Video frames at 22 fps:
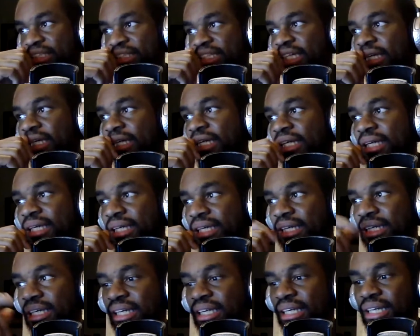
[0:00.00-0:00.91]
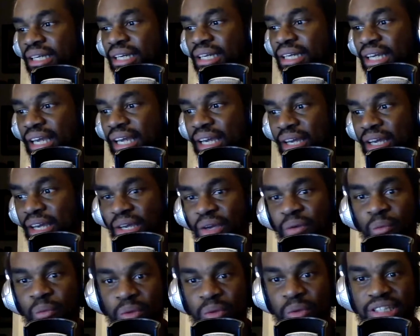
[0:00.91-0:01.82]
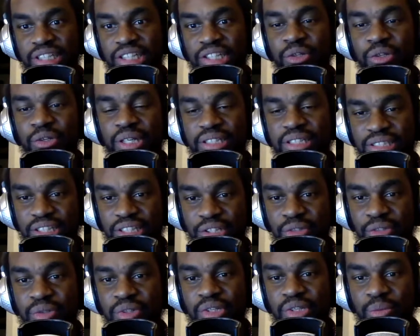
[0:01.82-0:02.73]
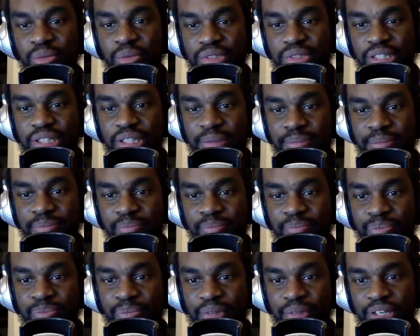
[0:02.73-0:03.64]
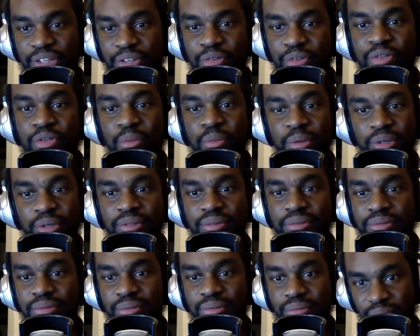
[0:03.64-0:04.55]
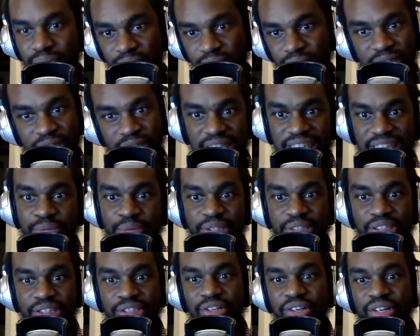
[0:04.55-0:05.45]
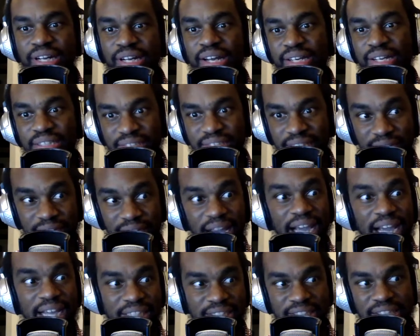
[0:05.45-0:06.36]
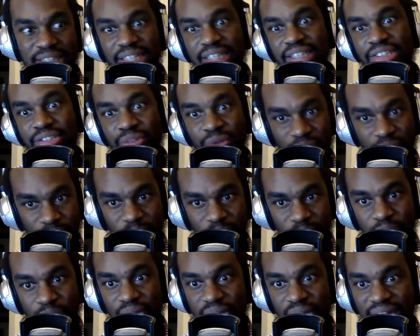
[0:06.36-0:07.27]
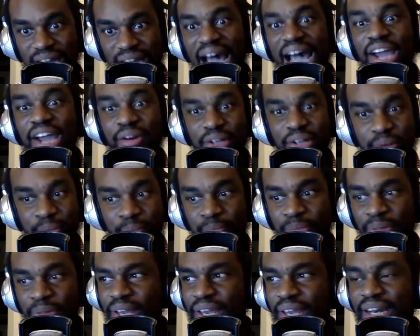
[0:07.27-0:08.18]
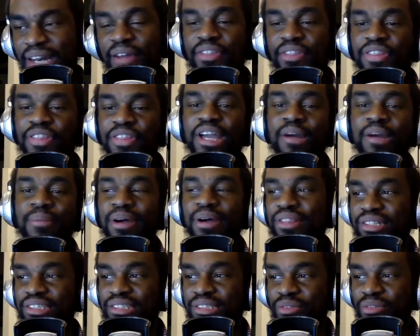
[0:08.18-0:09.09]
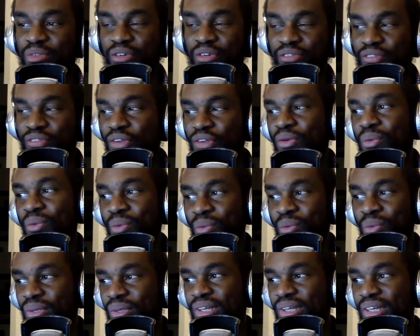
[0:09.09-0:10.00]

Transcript: he was a YouTuber. That's what he started out as, and IGN saw his work and they hired him. Now the thing about this review